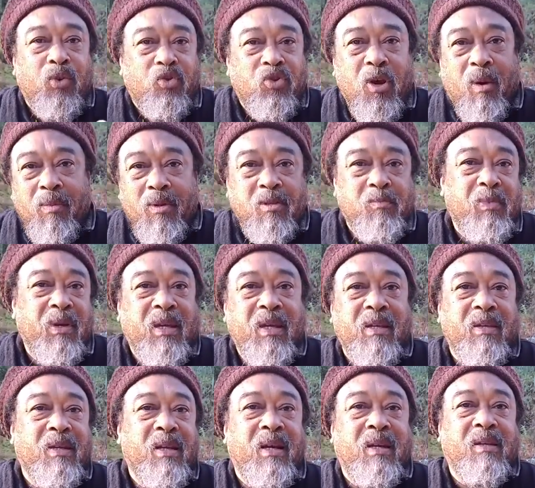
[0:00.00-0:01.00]
troubles
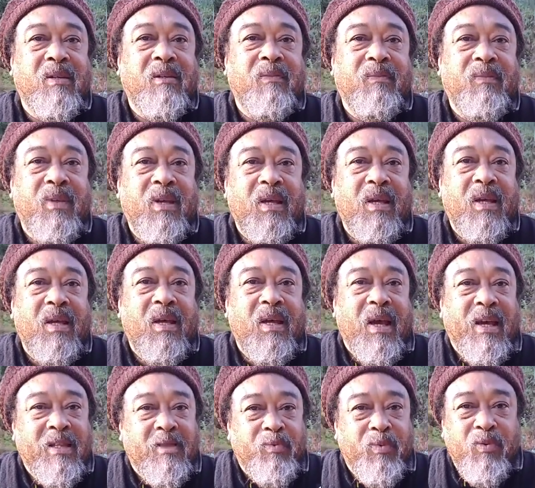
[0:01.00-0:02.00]
begin there,
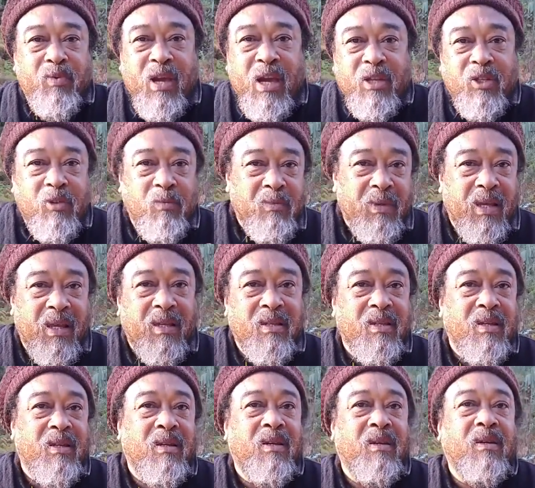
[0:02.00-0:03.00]
aspiration
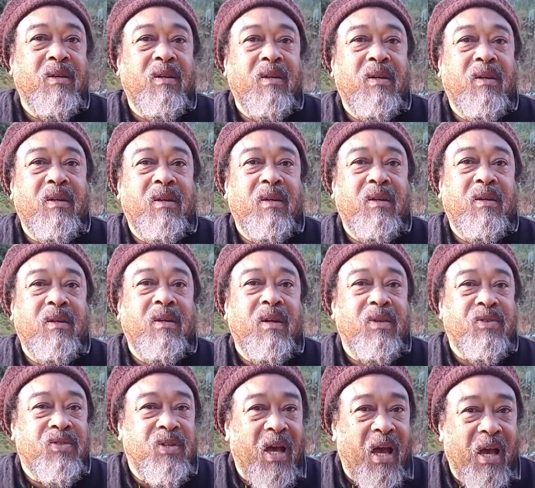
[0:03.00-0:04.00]
begin there,
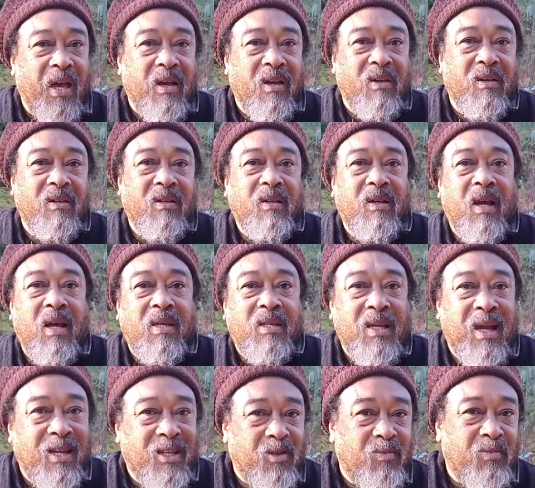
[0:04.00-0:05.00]
desire,
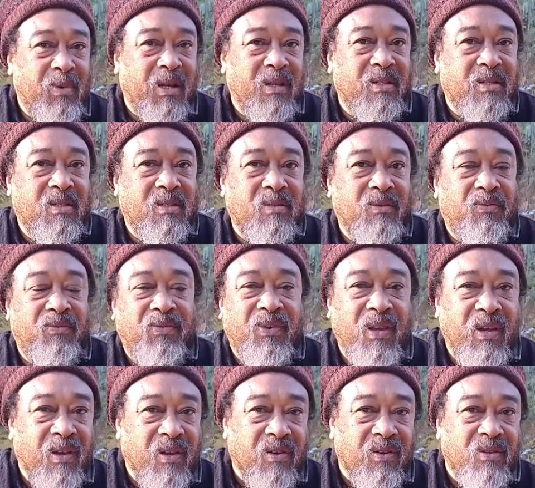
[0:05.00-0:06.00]
attachments,
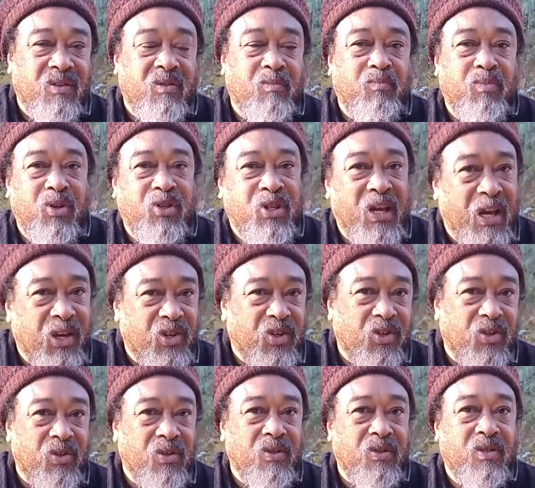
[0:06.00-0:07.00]
fears,
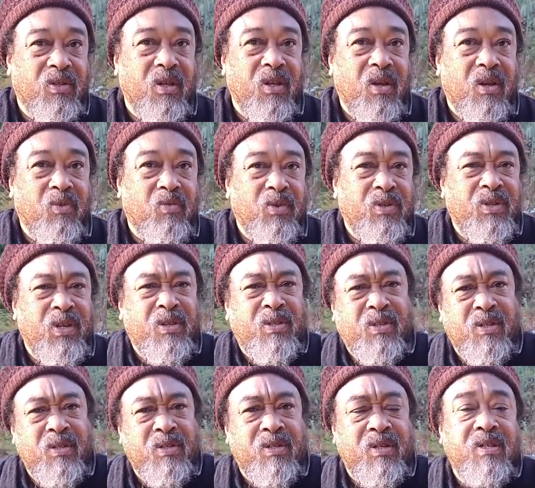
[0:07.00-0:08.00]
projections,
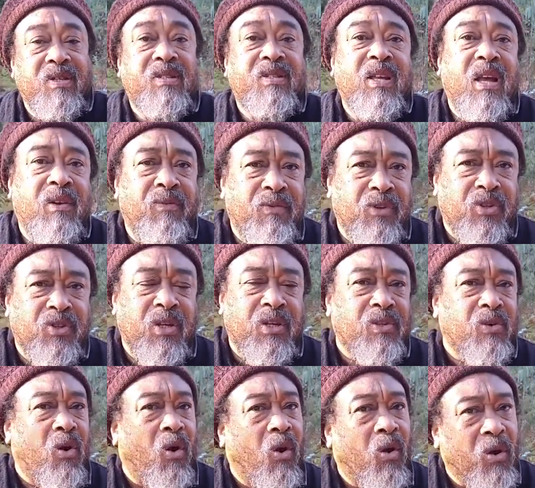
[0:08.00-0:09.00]
resistances,
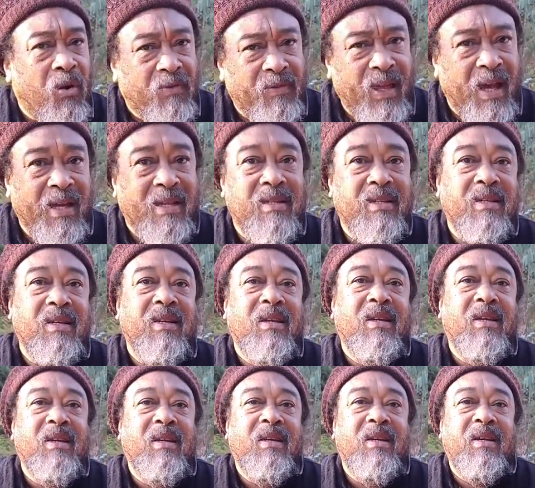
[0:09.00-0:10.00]
selfishness, all of that,
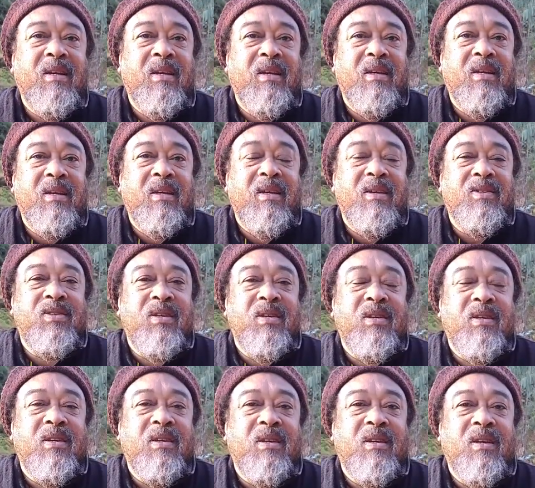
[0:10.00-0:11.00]
you
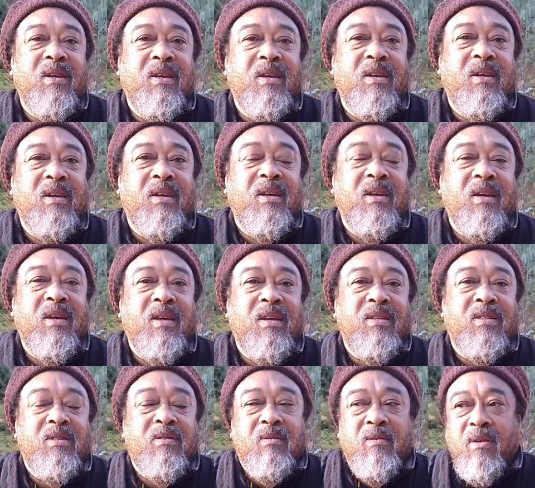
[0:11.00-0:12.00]
see,
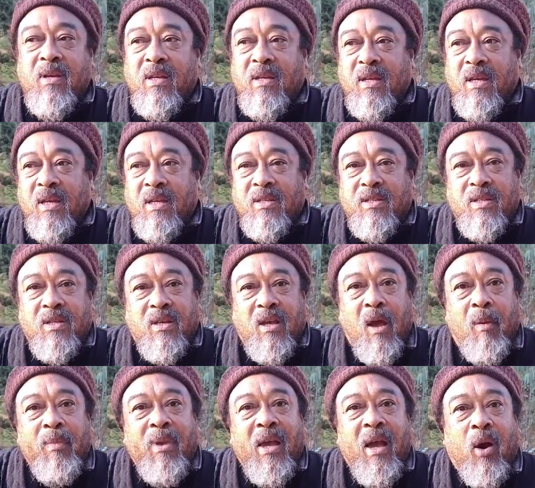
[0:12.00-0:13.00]
is
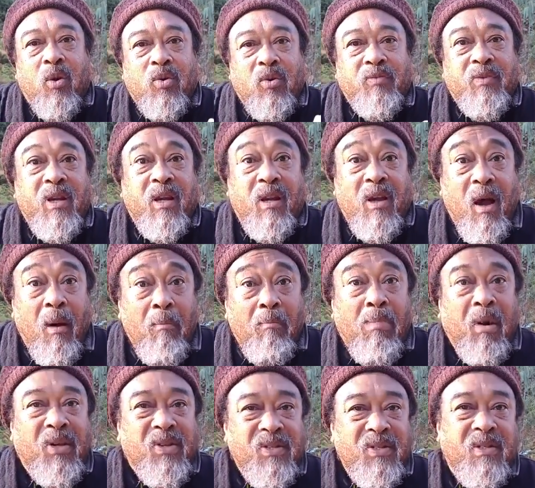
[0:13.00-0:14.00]
coming out of the
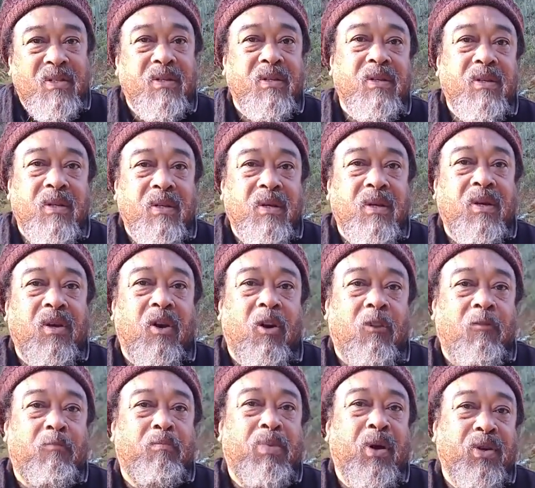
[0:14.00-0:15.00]
compass
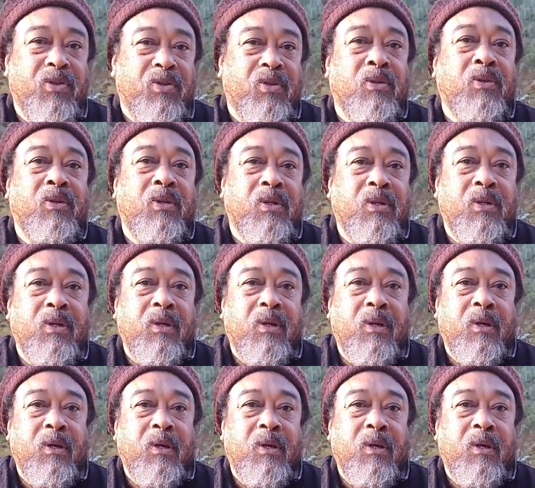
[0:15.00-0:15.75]
of personhood.